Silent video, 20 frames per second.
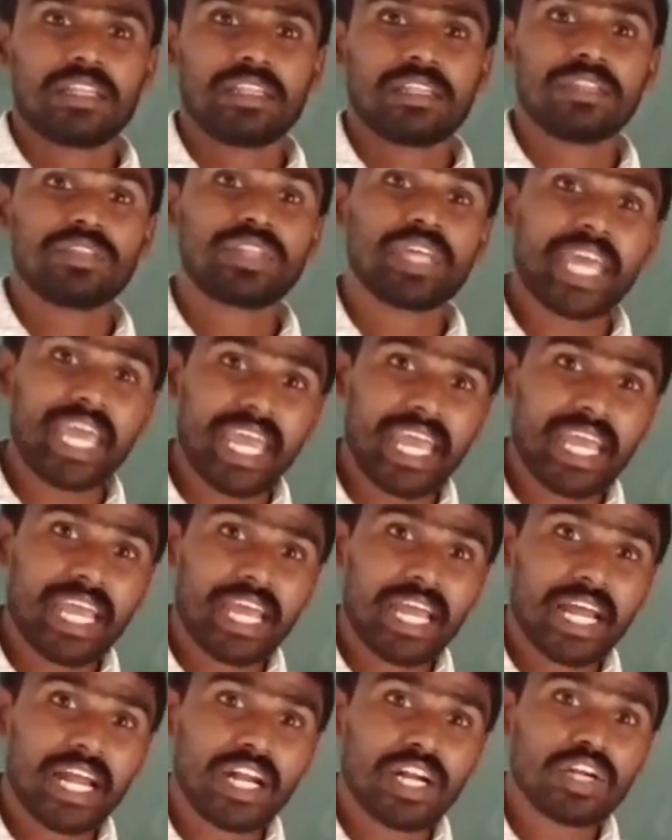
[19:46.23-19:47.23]

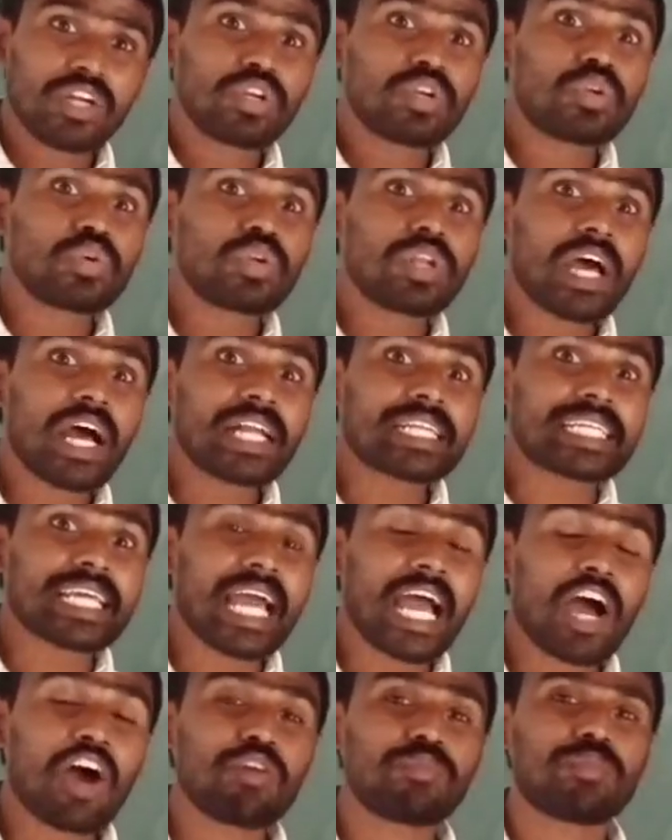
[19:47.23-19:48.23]
They do not
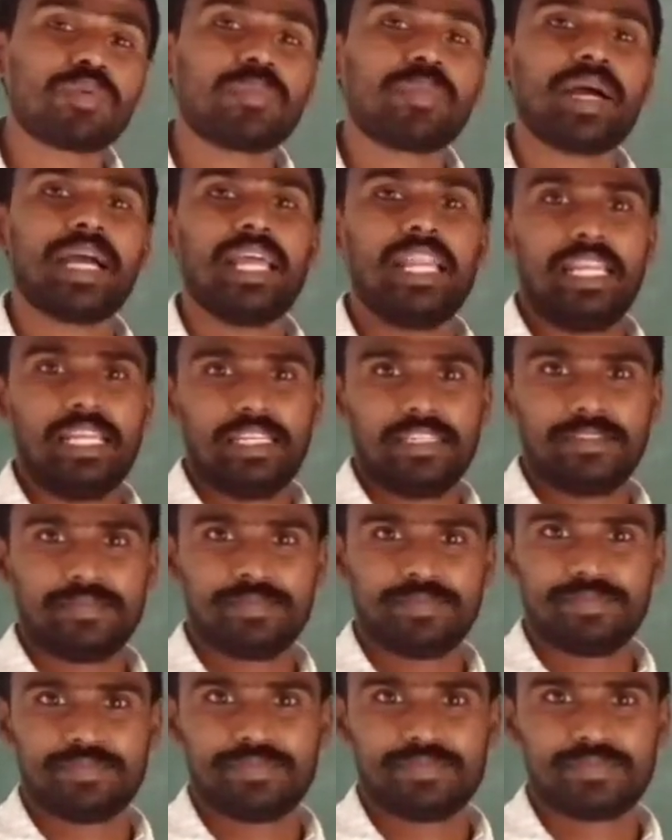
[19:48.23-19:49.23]
have mobile.
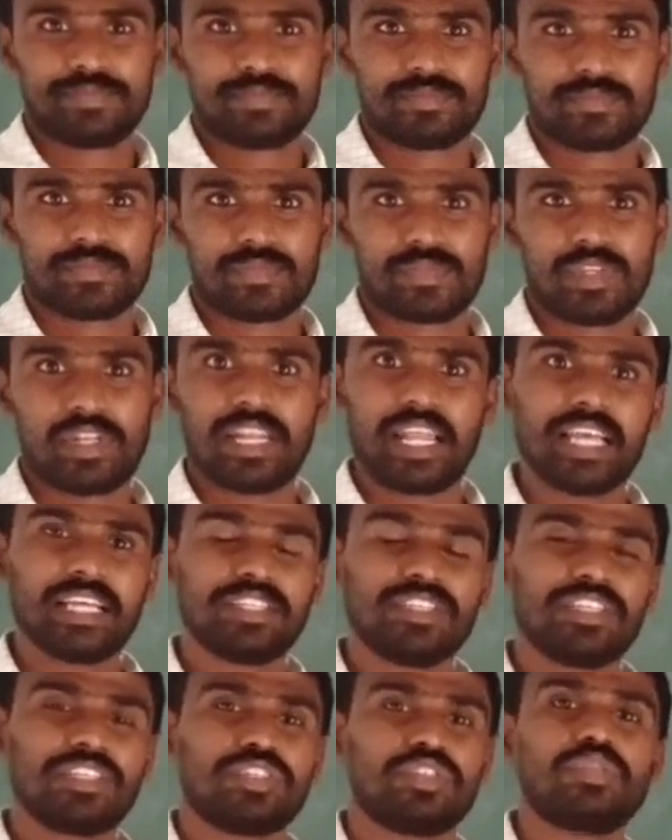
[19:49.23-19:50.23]

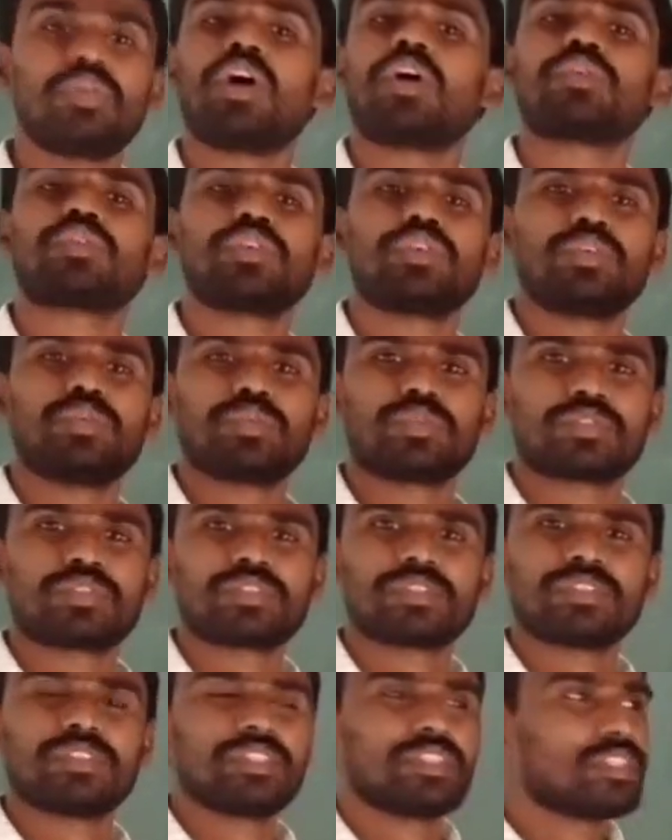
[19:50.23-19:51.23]
Like this you have to use.
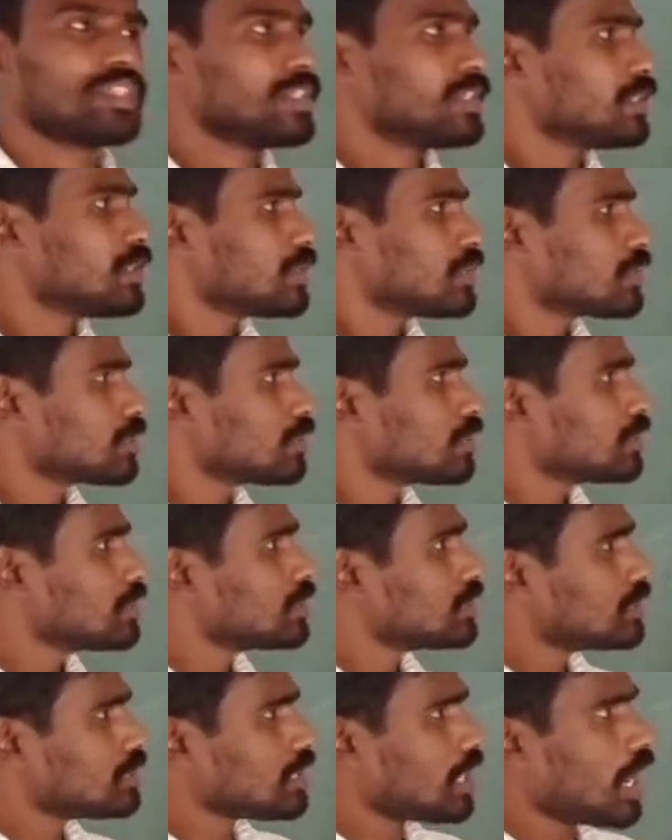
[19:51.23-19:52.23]
So
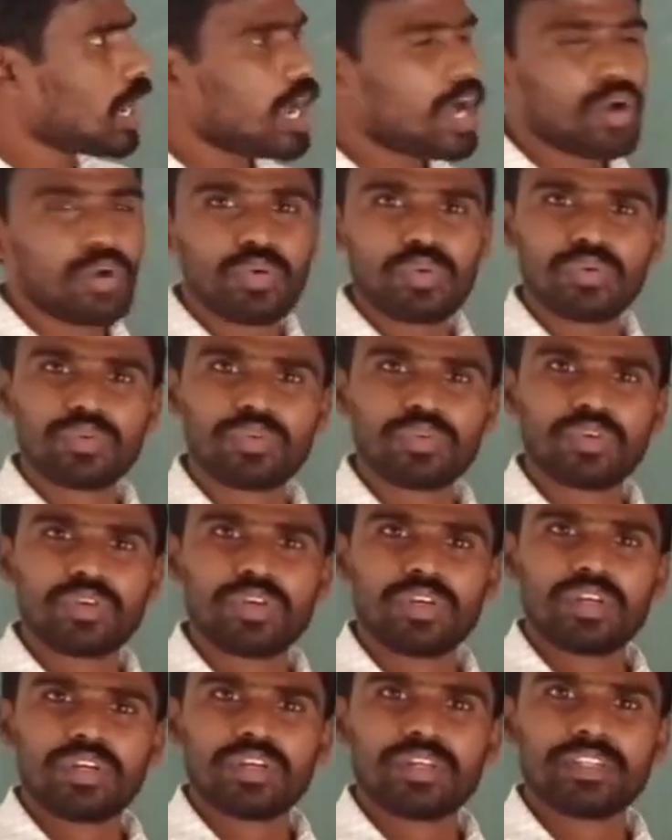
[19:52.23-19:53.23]
this is how
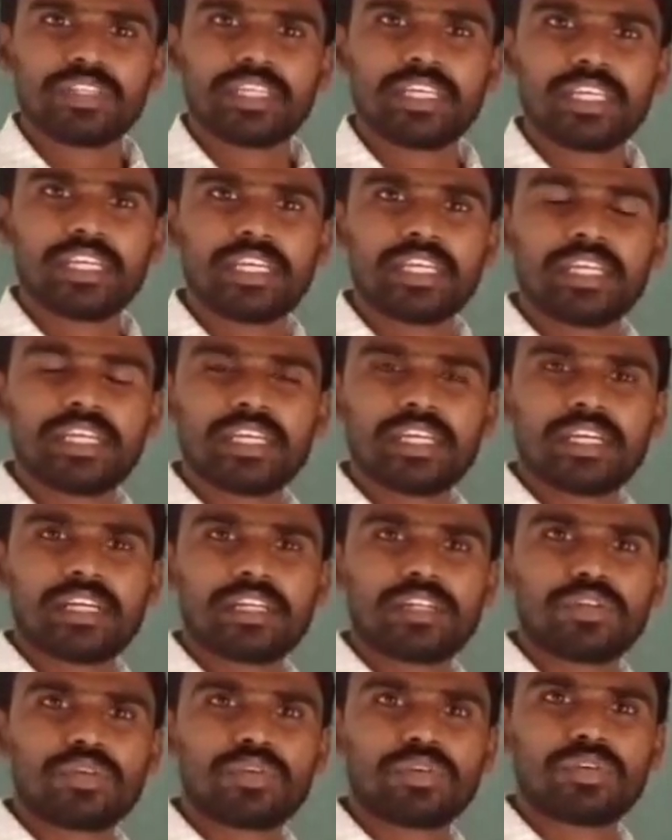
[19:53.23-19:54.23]
the
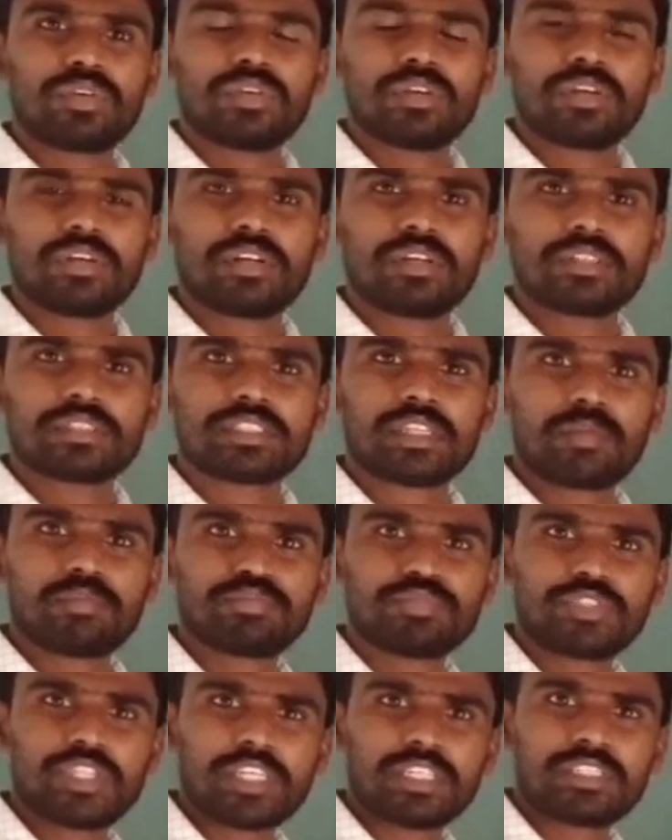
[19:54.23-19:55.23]

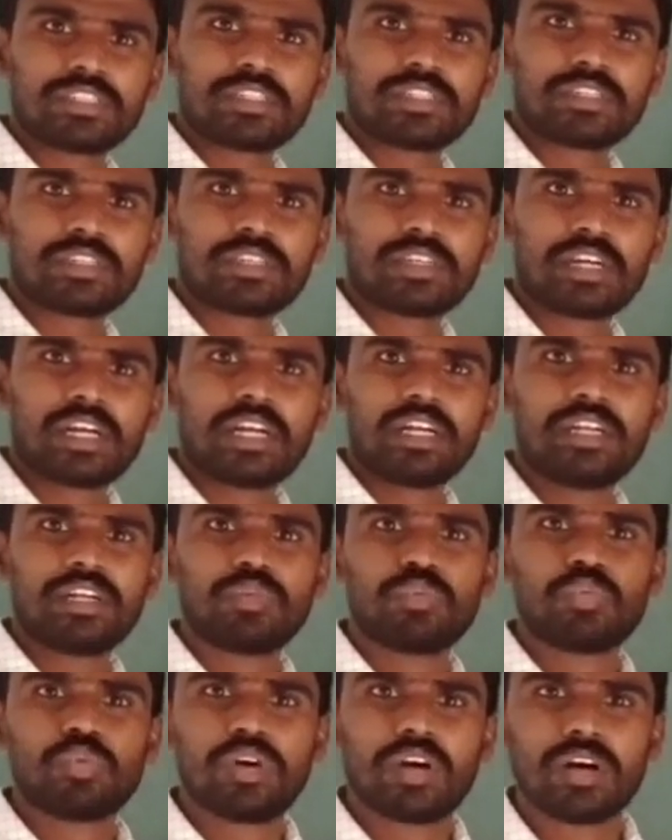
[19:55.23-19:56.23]
subject
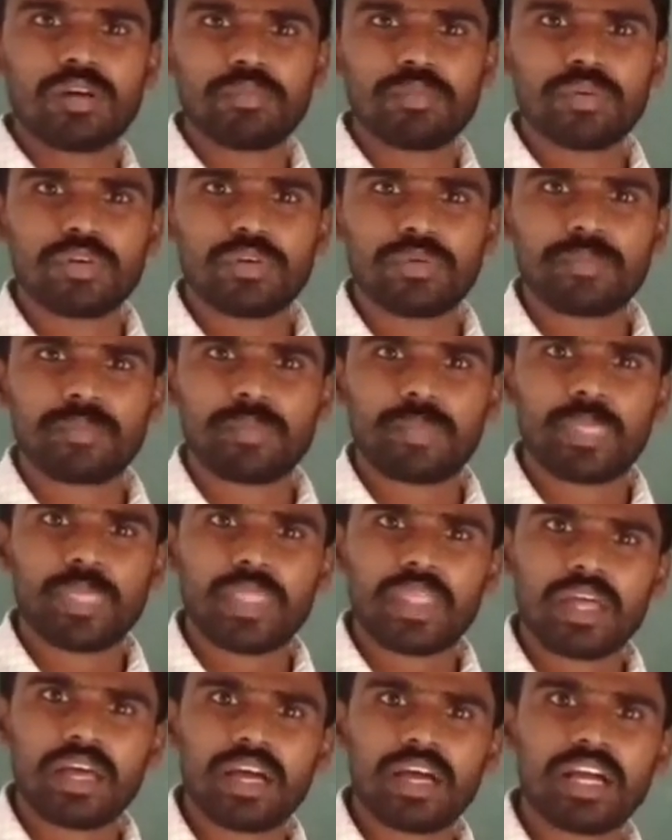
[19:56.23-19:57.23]
and verb
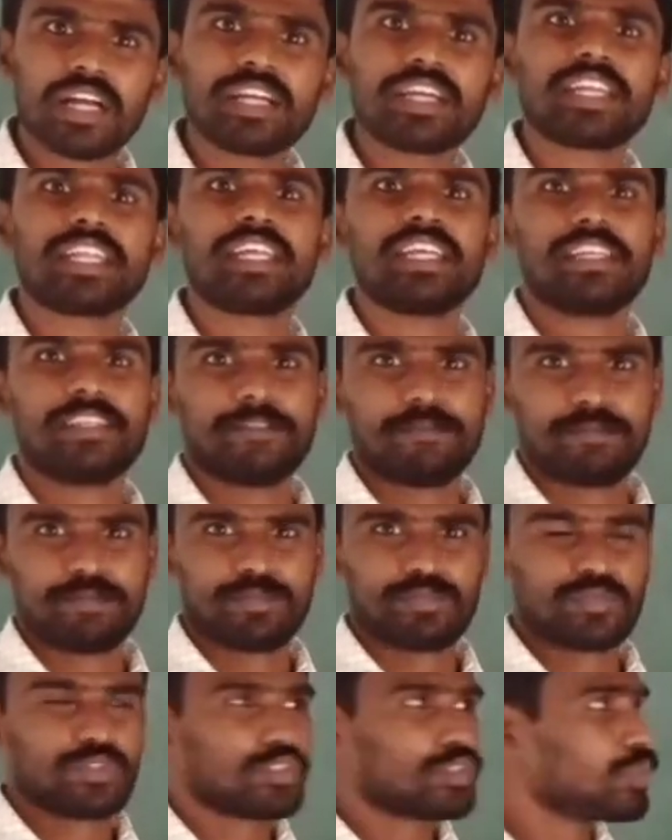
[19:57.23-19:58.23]
agree.
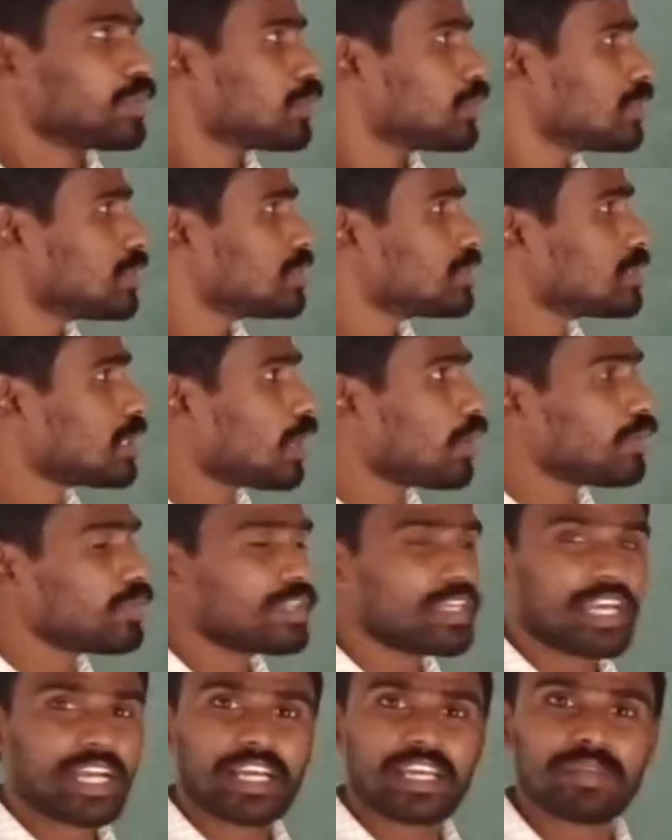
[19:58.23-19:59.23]
So this is how
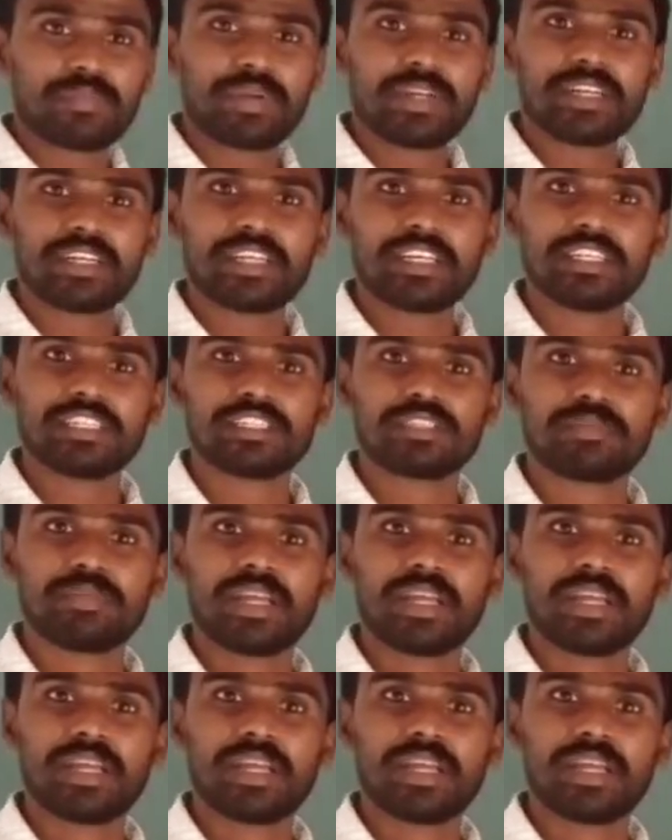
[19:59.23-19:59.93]
the agreement is